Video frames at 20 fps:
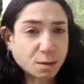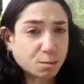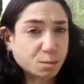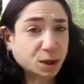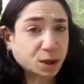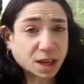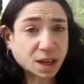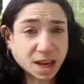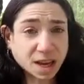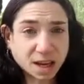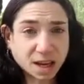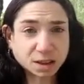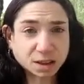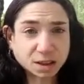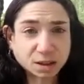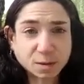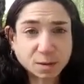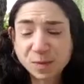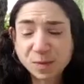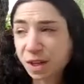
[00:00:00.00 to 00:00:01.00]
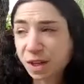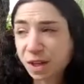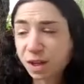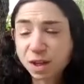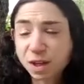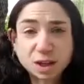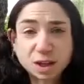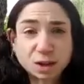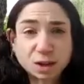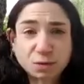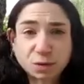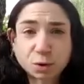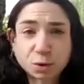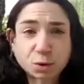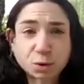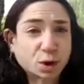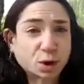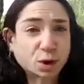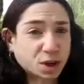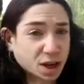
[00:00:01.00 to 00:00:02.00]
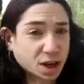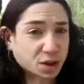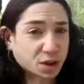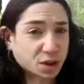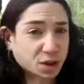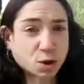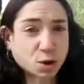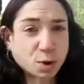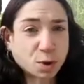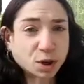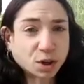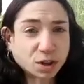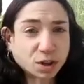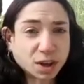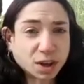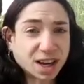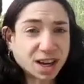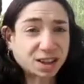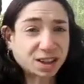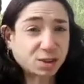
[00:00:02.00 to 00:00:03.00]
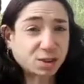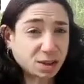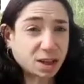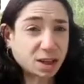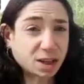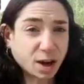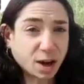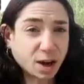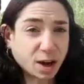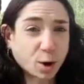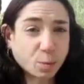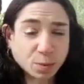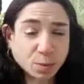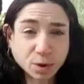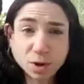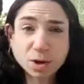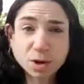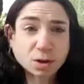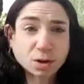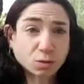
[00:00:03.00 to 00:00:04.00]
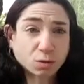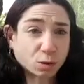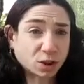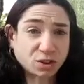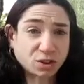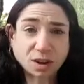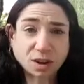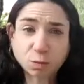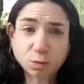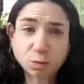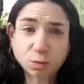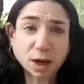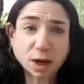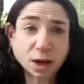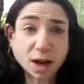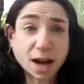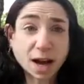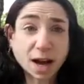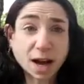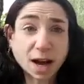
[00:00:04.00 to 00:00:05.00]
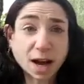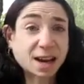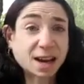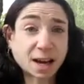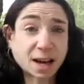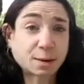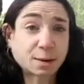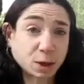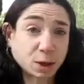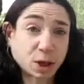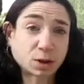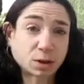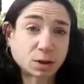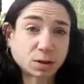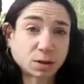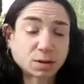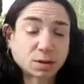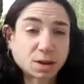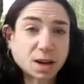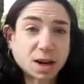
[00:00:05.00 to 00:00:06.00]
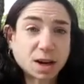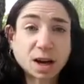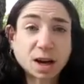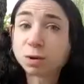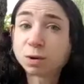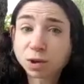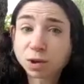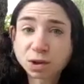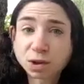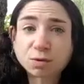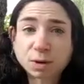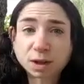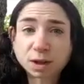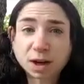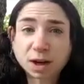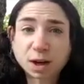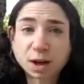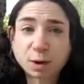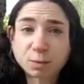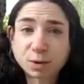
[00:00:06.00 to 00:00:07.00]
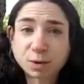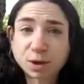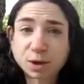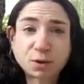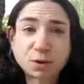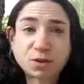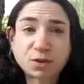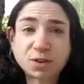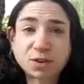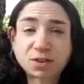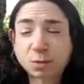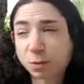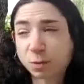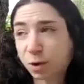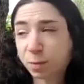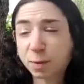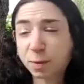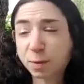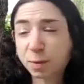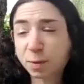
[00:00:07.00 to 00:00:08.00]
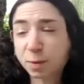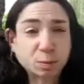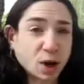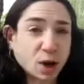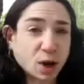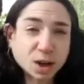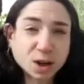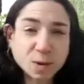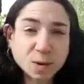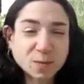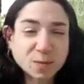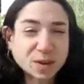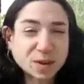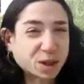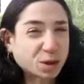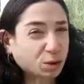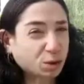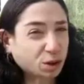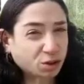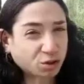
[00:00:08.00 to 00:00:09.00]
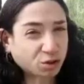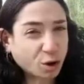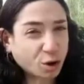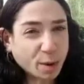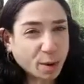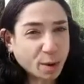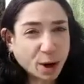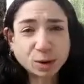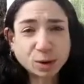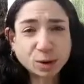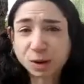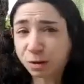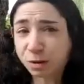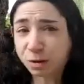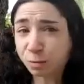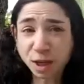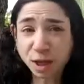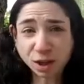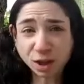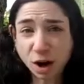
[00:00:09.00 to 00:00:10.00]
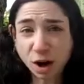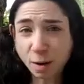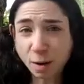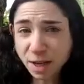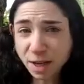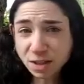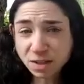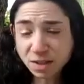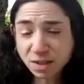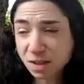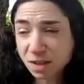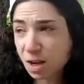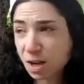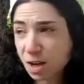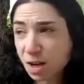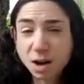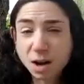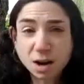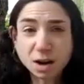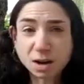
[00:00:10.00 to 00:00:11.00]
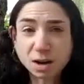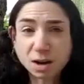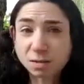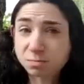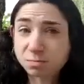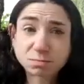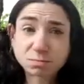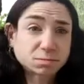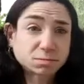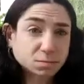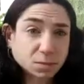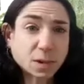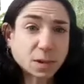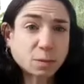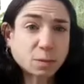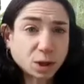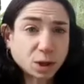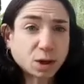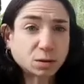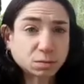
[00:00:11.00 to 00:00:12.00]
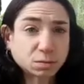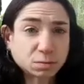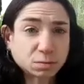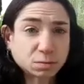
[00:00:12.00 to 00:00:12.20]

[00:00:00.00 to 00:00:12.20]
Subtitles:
But again, if you're looking at the cookbook and you need help, reach out to me. I am here. I really do want to help. If you see something on my blog you're not sure about, leave me a comment. Let me know.